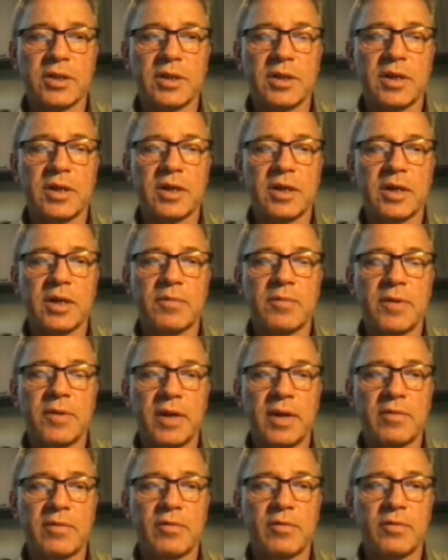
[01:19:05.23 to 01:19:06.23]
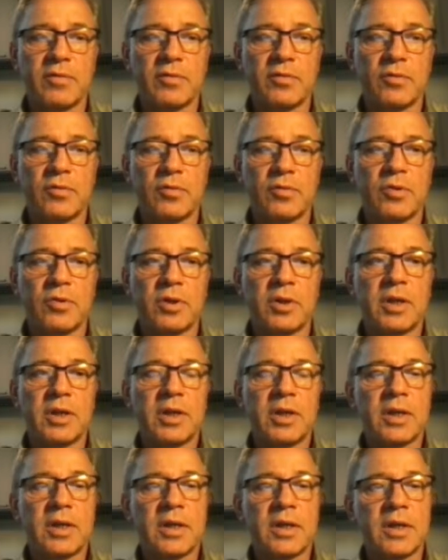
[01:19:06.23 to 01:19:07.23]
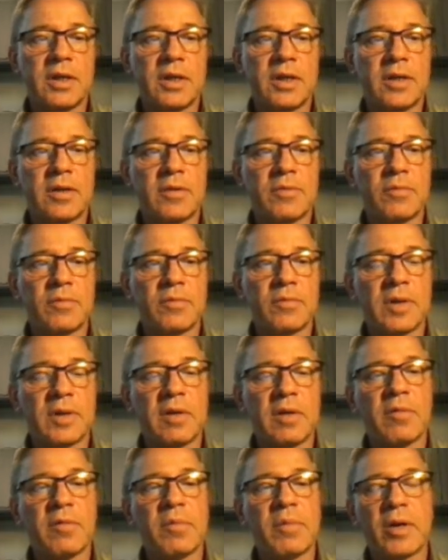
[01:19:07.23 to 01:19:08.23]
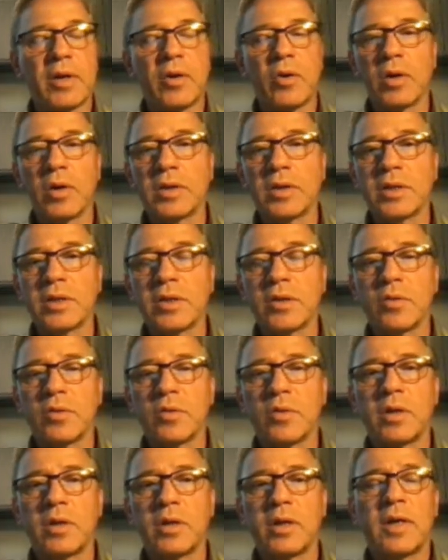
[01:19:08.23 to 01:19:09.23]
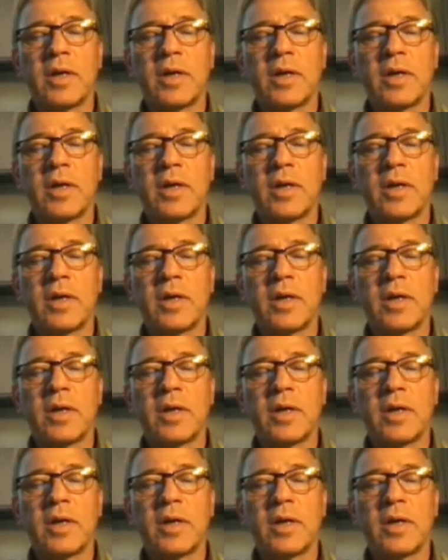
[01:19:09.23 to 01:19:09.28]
I am thankful for a couple of my colleagues who